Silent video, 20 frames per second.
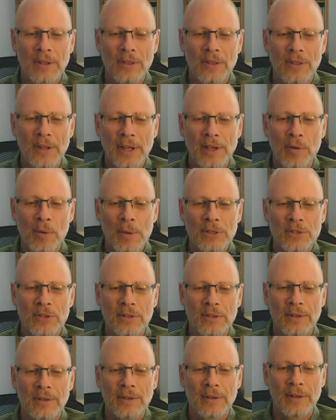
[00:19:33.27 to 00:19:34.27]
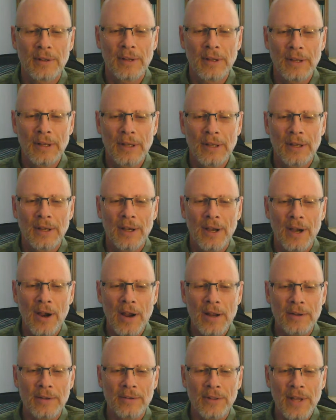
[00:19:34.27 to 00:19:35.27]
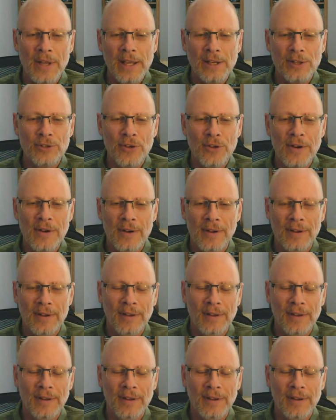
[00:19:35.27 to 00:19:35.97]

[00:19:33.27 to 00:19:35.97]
Thank you very much. All right. Thank you, sir.